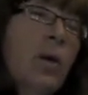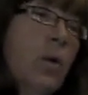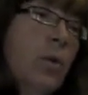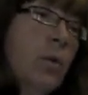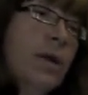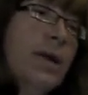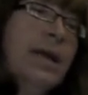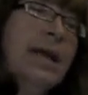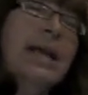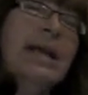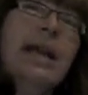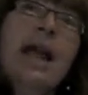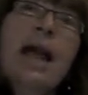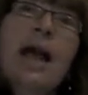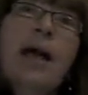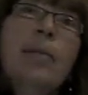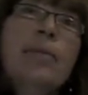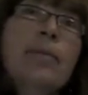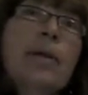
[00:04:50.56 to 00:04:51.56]
we can
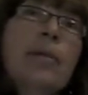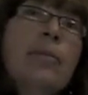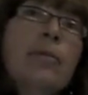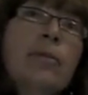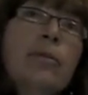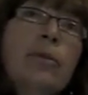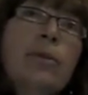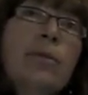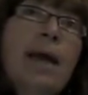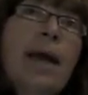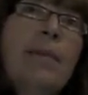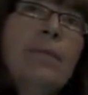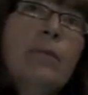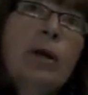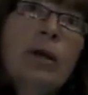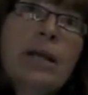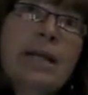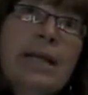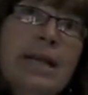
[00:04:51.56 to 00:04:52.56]
help them through that
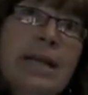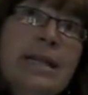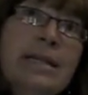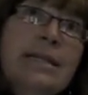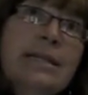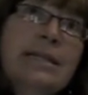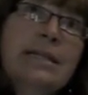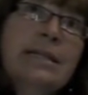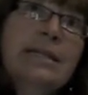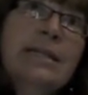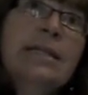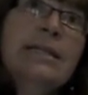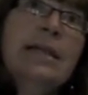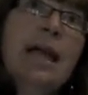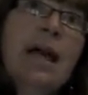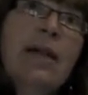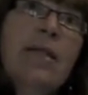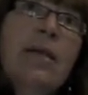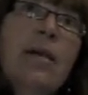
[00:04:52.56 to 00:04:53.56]
murkiness to
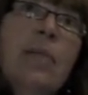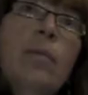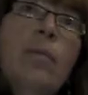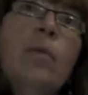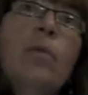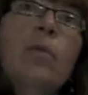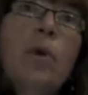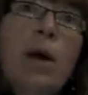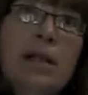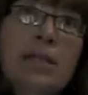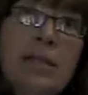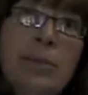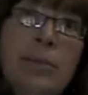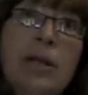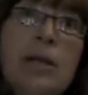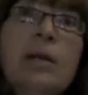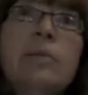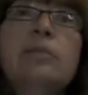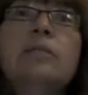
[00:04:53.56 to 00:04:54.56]
tell them what's
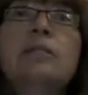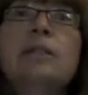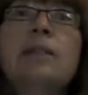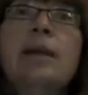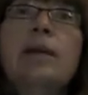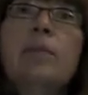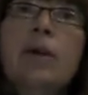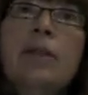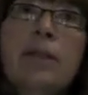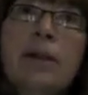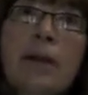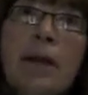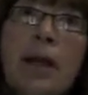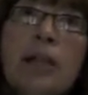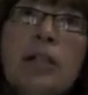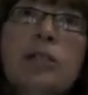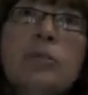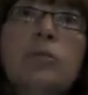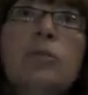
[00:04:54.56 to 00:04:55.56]
applicable to them, what they're
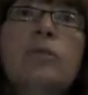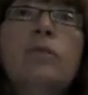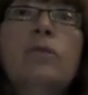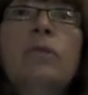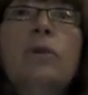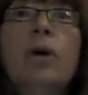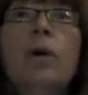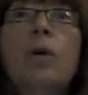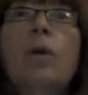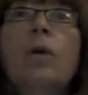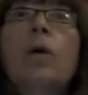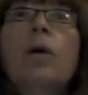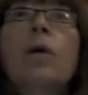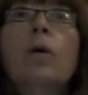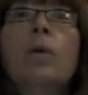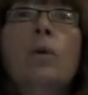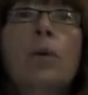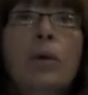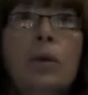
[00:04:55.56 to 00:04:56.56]
eligible for,
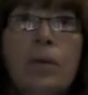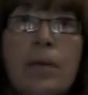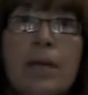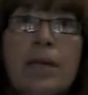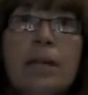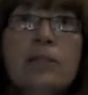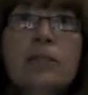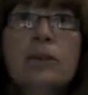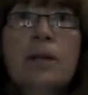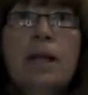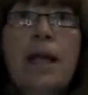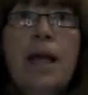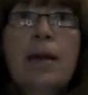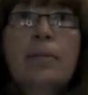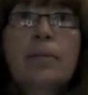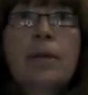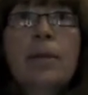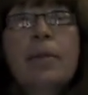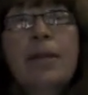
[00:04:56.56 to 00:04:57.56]
what we can do to
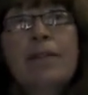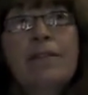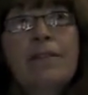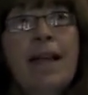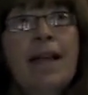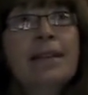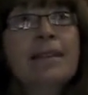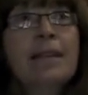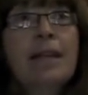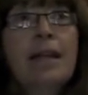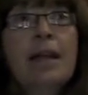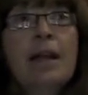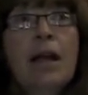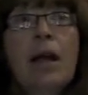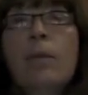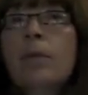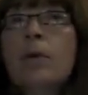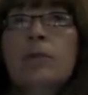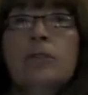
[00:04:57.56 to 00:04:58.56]
help them. In fact,
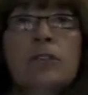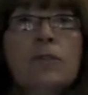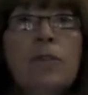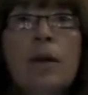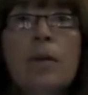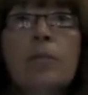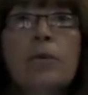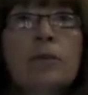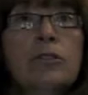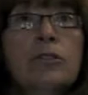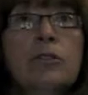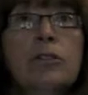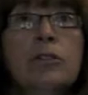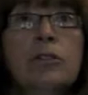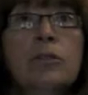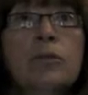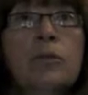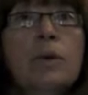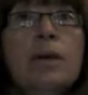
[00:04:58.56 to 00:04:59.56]
in most of our
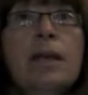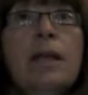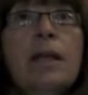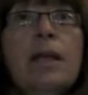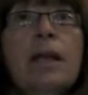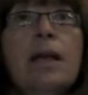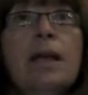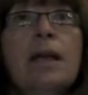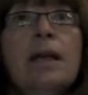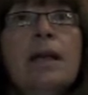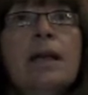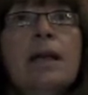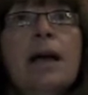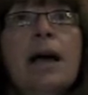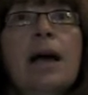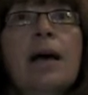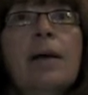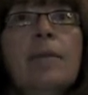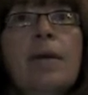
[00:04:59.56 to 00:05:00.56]
brochures, we
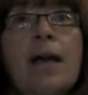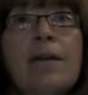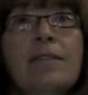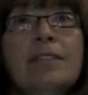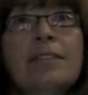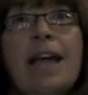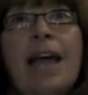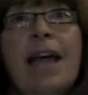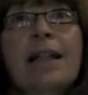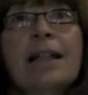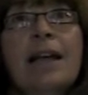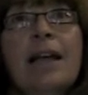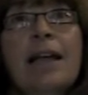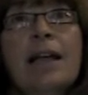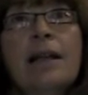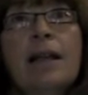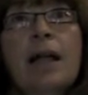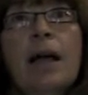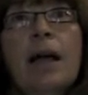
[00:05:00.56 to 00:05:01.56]
have a
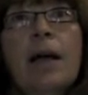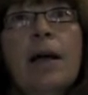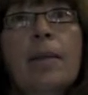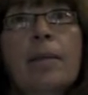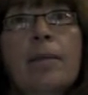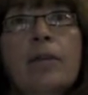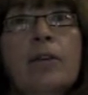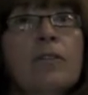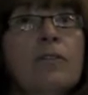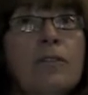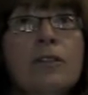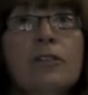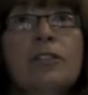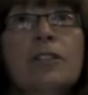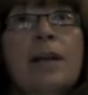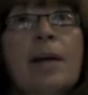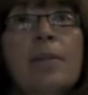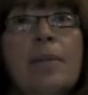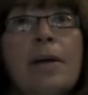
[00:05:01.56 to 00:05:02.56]
tagline, your first
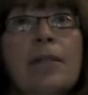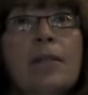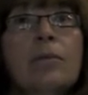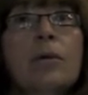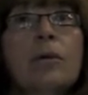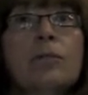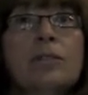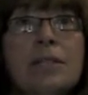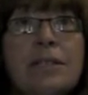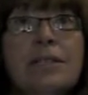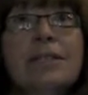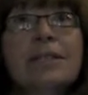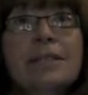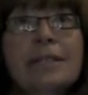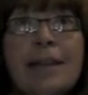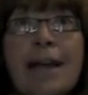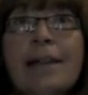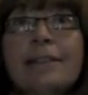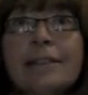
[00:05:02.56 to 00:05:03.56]
stop on the road to
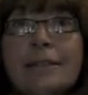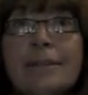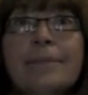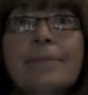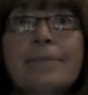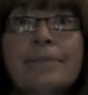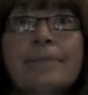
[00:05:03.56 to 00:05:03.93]
success.